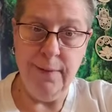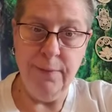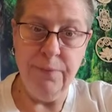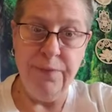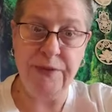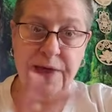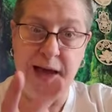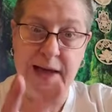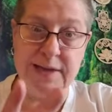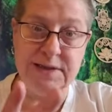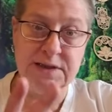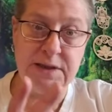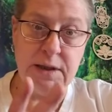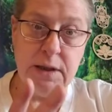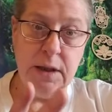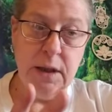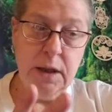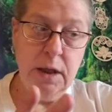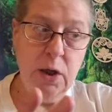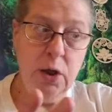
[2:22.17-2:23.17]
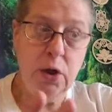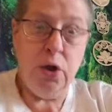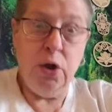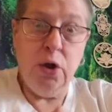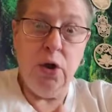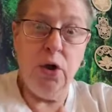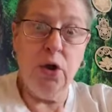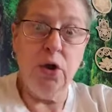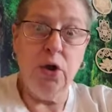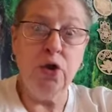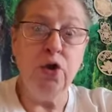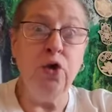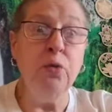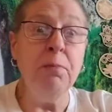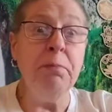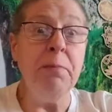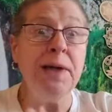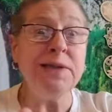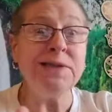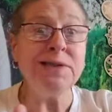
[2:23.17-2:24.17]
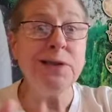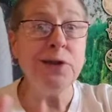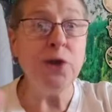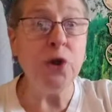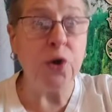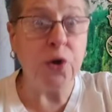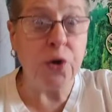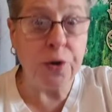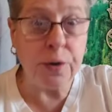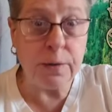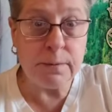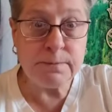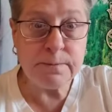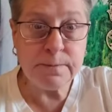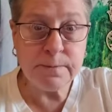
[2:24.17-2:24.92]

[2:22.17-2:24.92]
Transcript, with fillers: that you must learn.